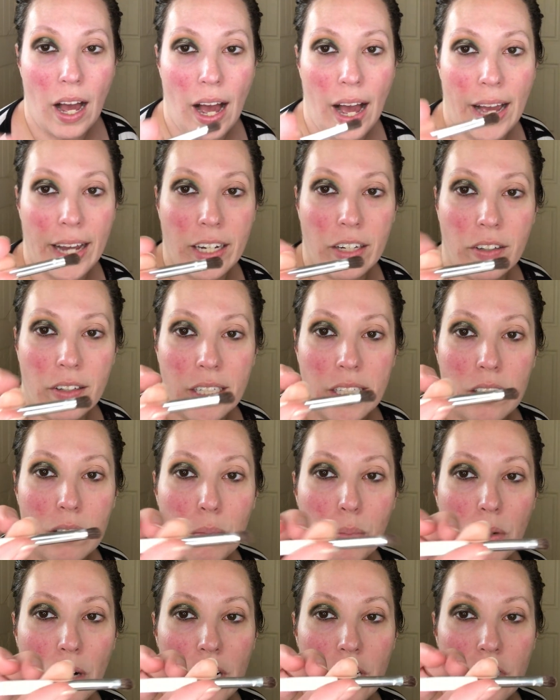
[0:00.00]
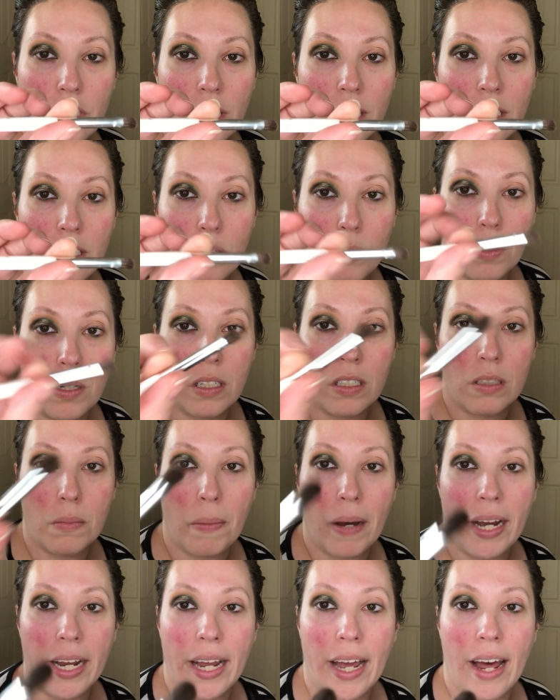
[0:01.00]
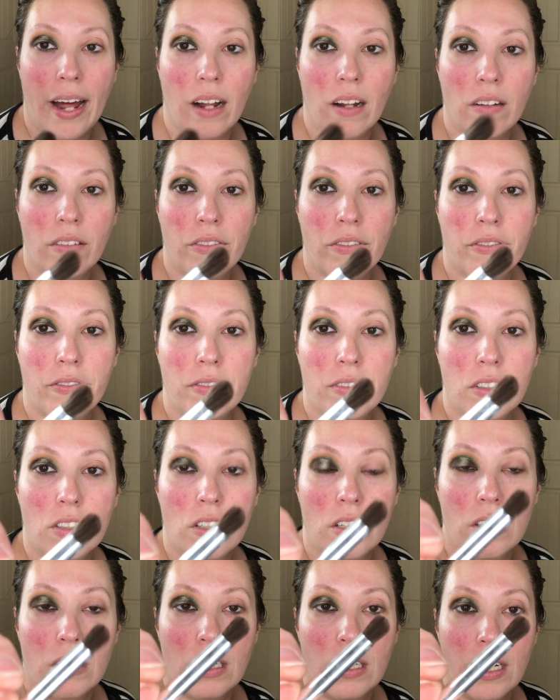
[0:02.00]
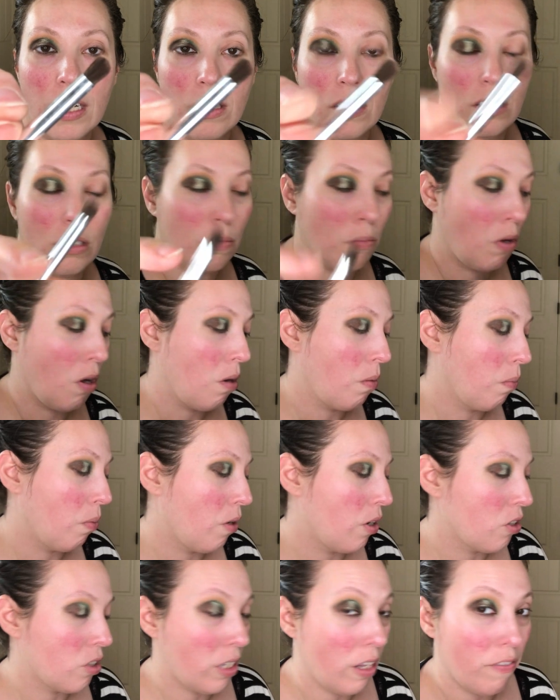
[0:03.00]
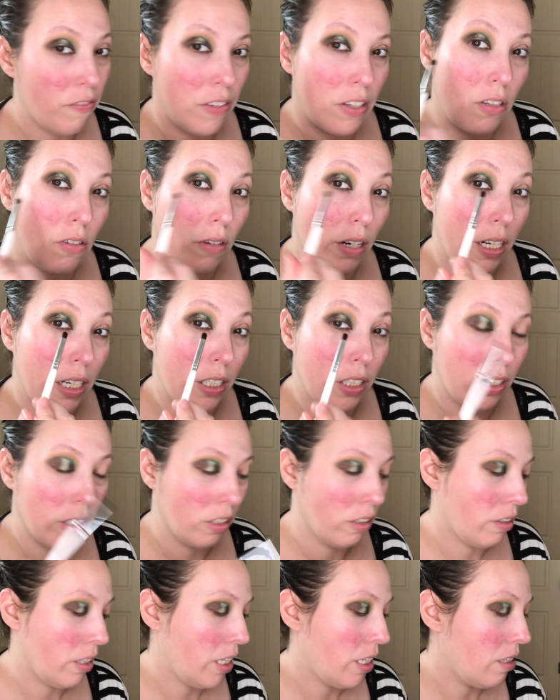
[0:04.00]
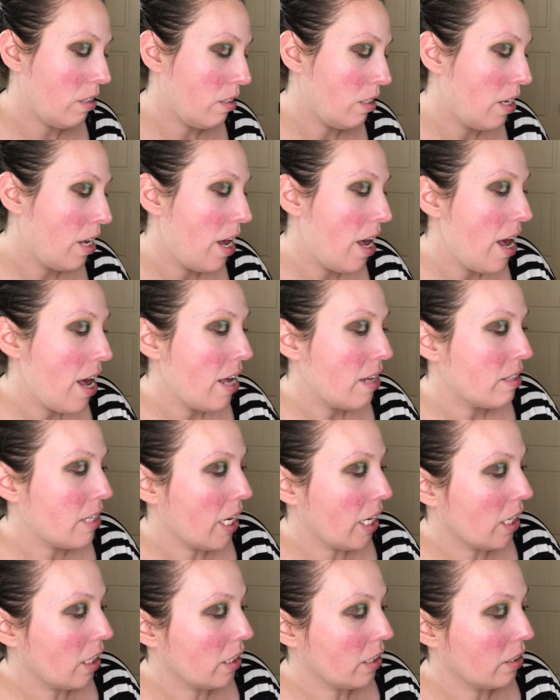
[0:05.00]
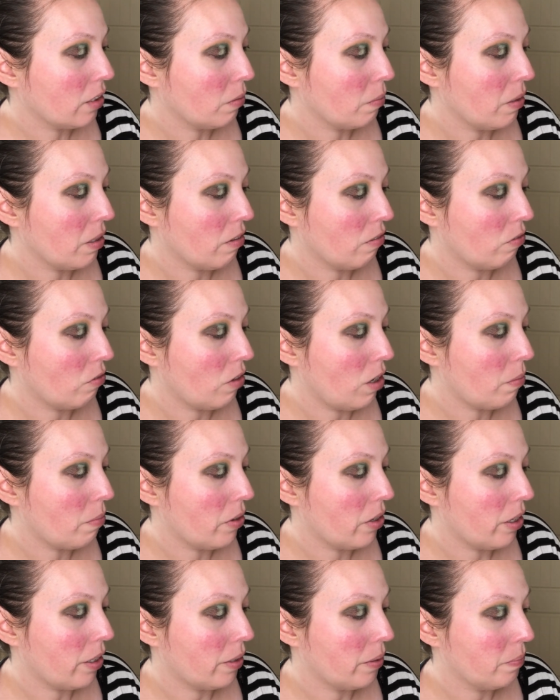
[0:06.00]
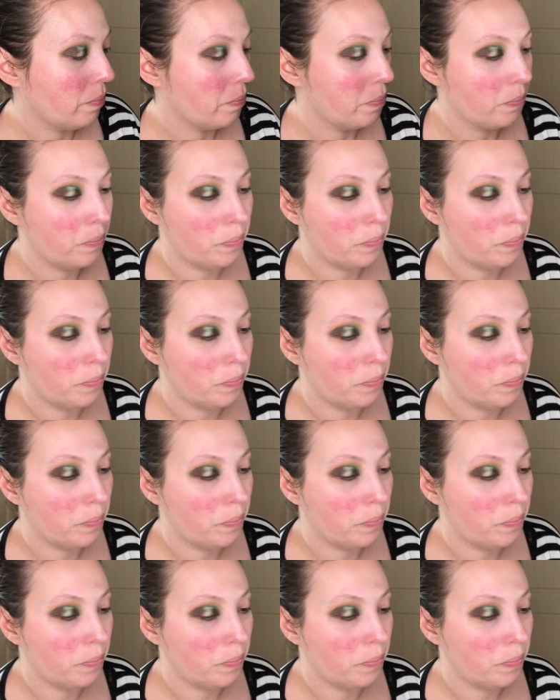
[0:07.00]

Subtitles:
eye crease brush, and this one is by e.l.f. It's just a nice small brush that fits right in your crease. Take a little bit of rubber